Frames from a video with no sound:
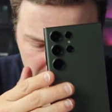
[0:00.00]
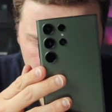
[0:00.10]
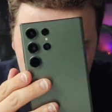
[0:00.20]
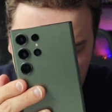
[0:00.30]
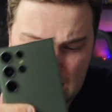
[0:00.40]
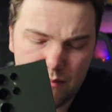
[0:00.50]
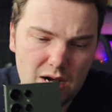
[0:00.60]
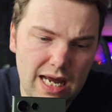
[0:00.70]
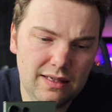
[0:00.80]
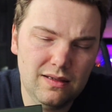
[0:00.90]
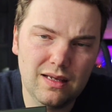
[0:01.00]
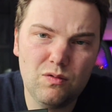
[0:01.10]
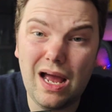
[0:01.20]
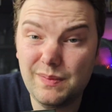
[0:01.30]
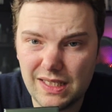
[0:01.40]
about the camera and the
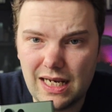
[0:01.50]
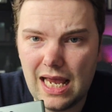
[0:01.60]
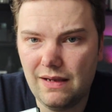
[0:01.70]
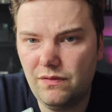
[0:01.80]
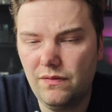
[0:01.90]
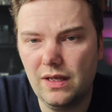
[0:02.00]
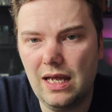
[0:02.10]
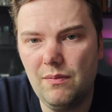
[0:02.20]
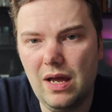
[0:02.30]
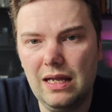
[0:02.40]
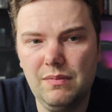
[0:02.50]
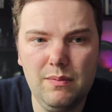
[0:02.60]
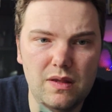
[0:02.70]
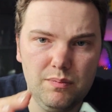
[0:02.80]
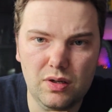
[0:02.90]
gripes that I have with the camera, and
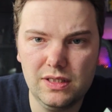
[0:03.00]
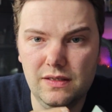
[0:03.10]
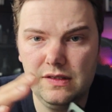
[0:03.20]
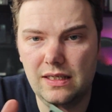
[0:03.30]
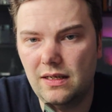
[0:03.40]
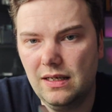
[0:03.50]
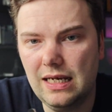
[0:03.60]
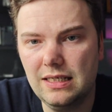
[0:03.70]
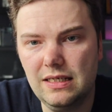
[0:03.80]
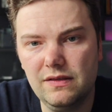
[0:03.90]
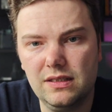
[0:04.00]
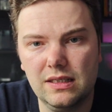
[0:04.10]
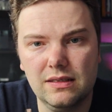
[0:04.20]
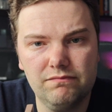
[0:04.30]
maybe the positives and the negatives.